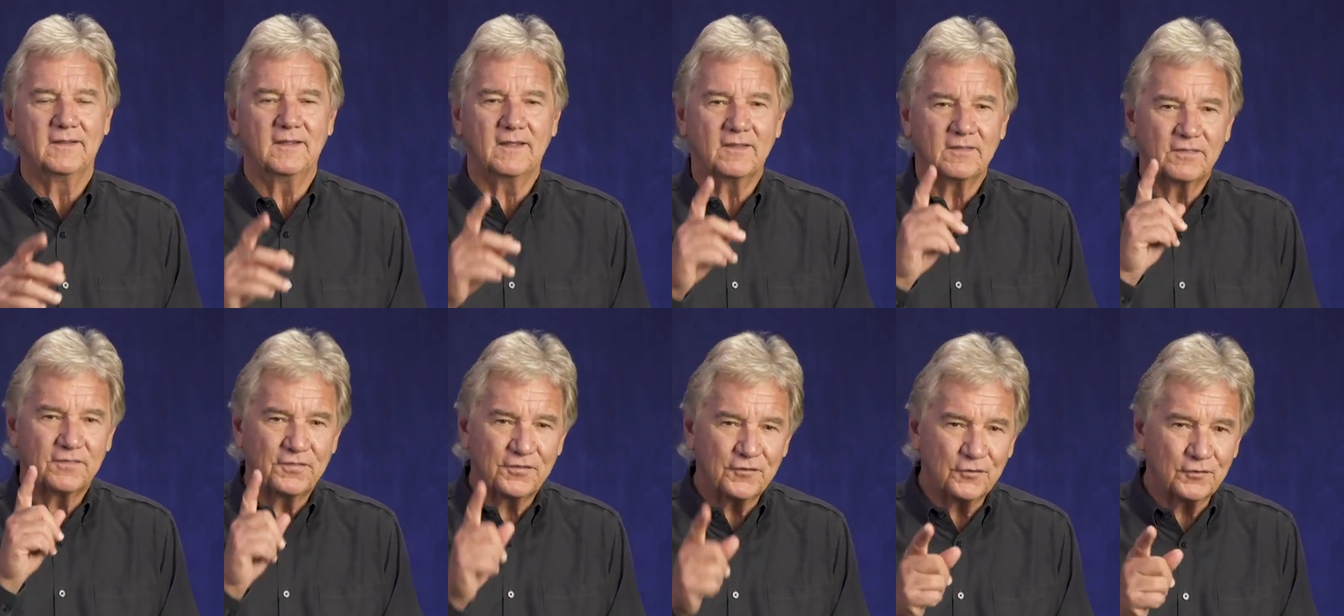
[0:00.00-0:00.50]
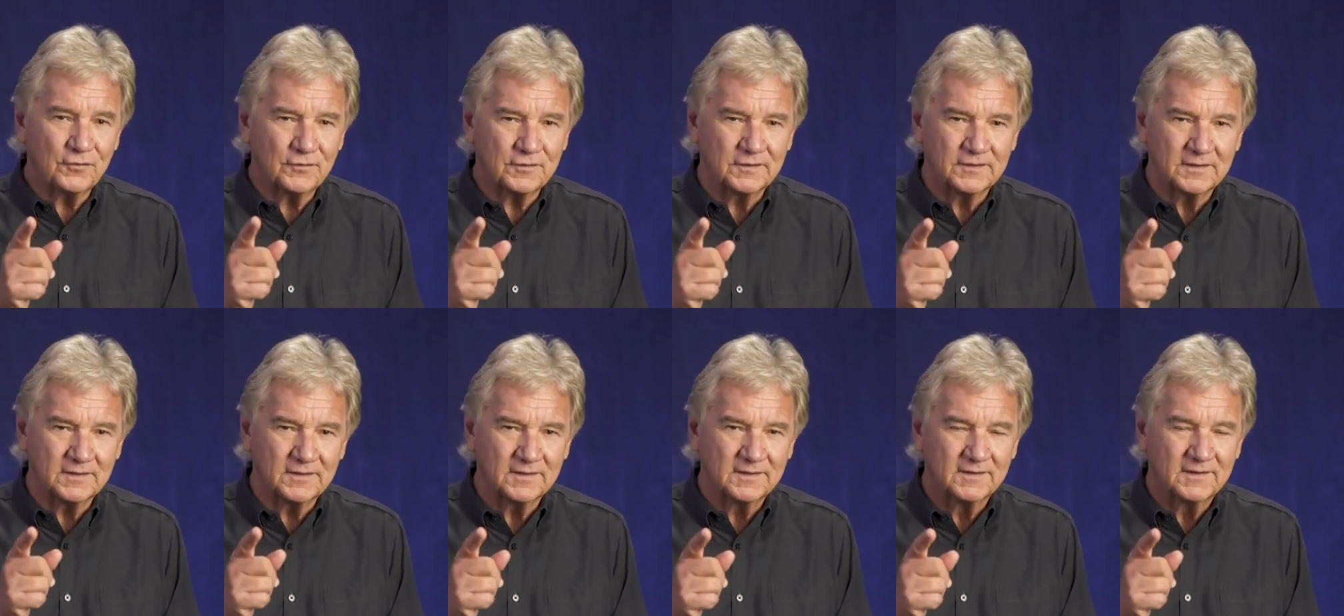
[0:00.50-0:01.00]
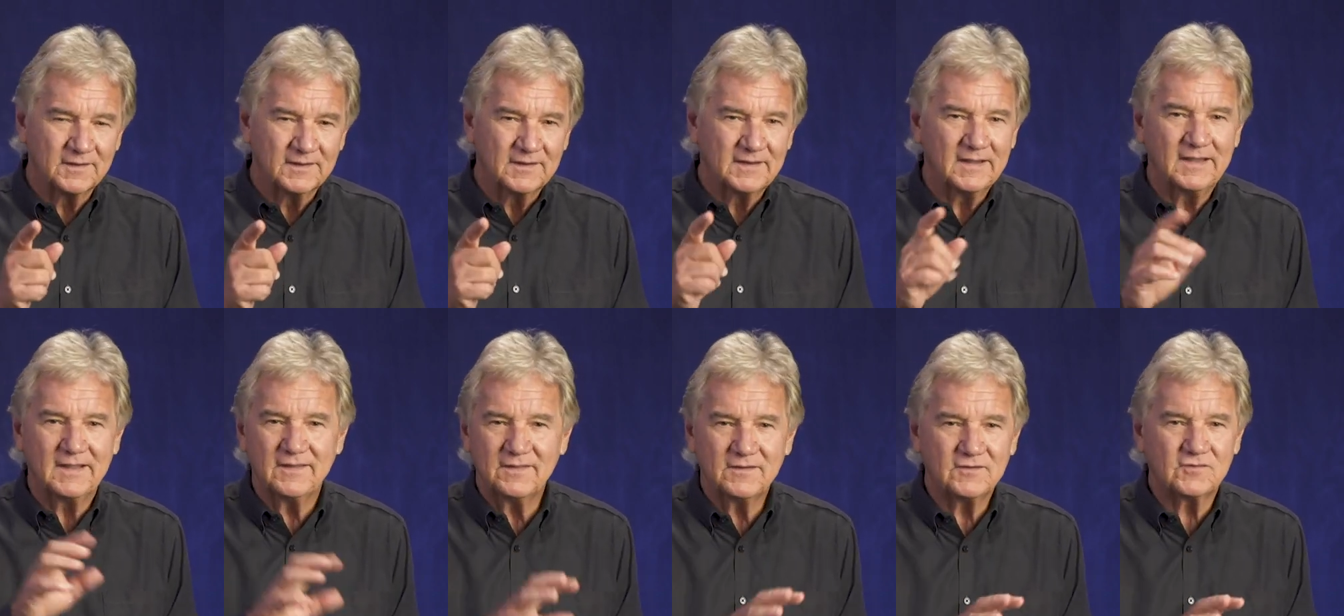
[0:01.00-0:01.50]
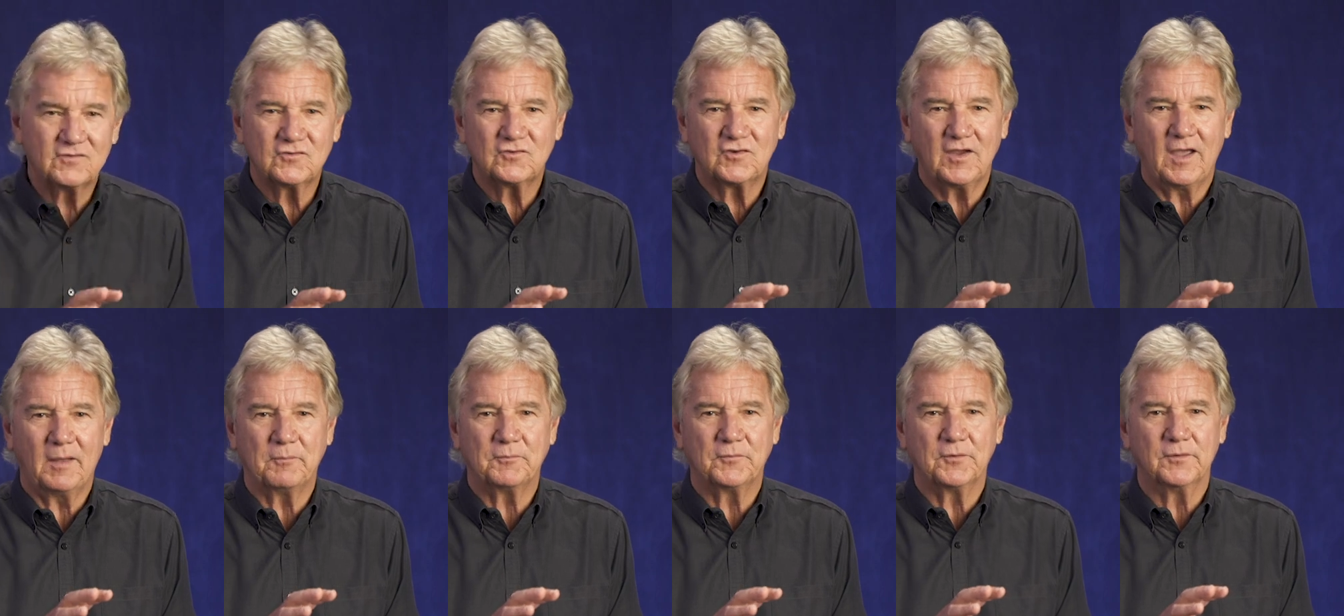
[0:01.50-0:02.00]
And thirdly, in this
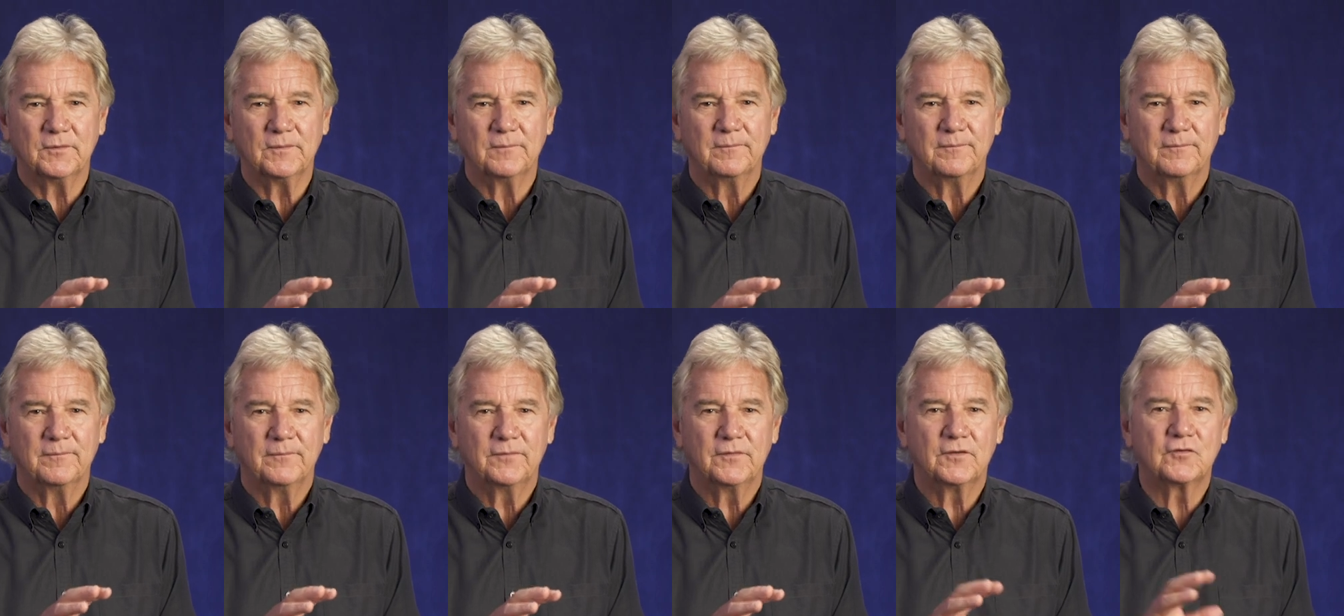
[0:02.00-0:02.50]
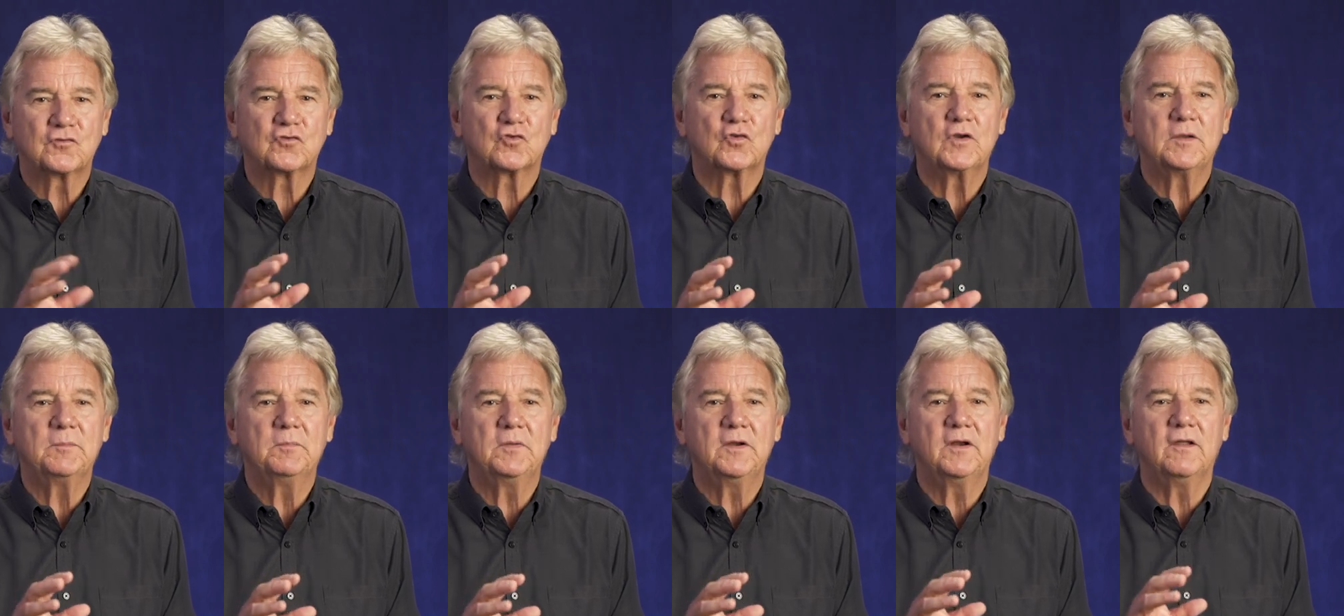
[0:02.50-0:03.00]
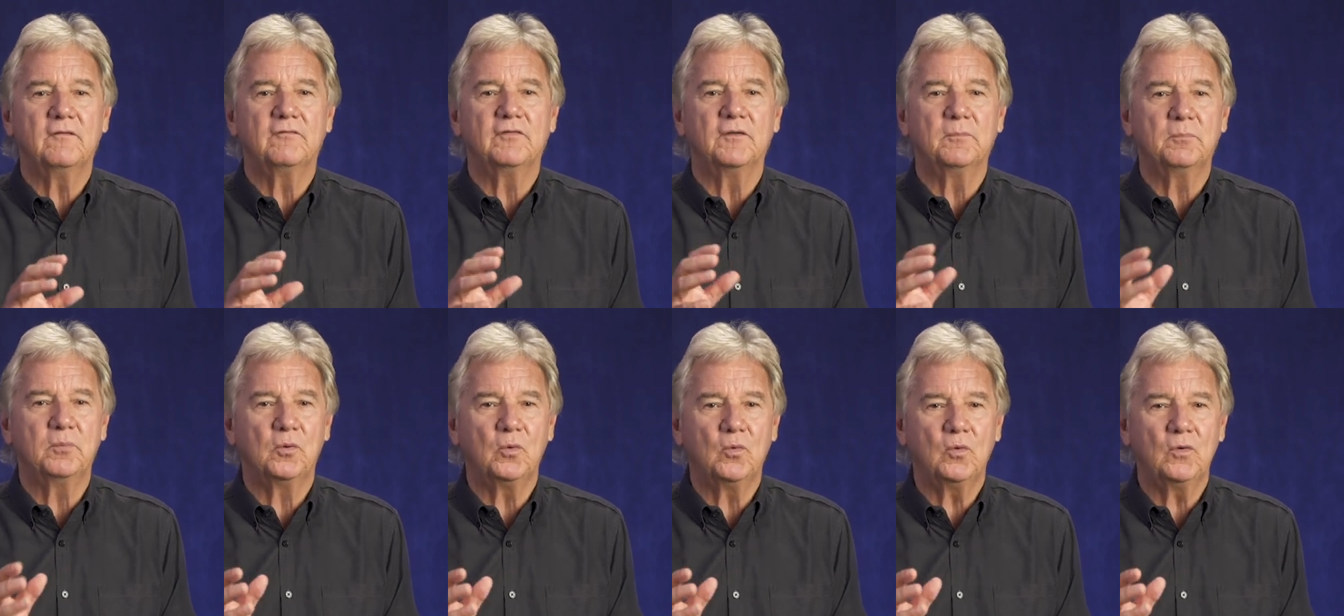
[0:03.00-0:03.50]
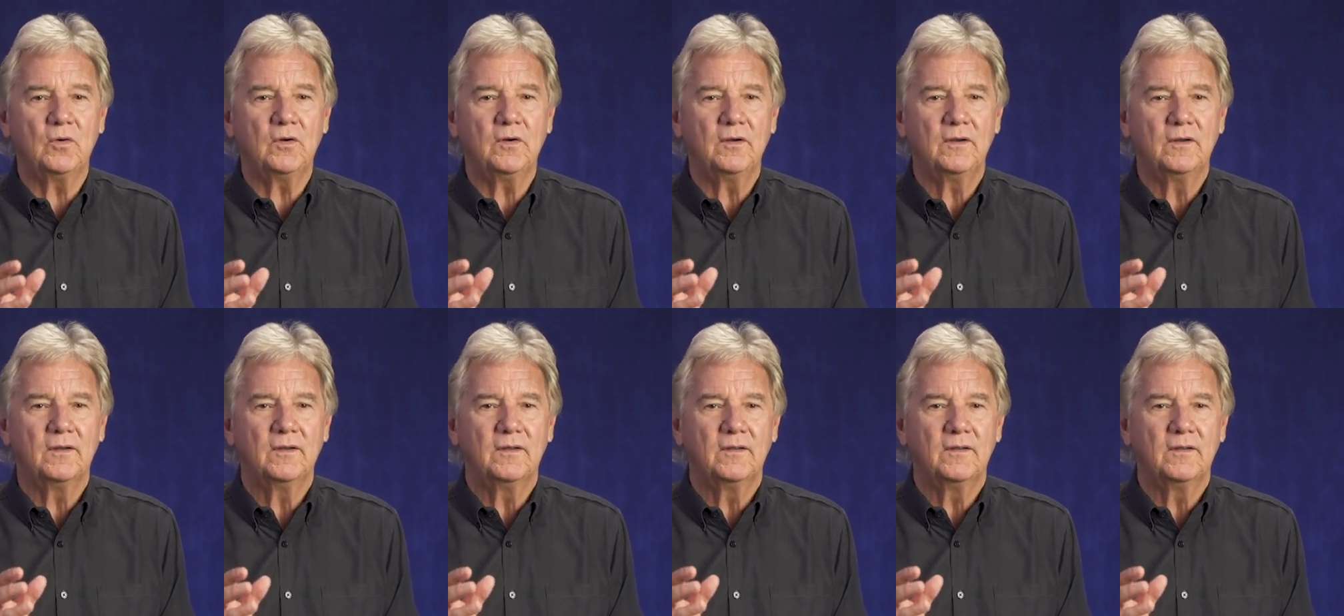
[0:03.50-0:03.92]
chapter, the treatment of the poor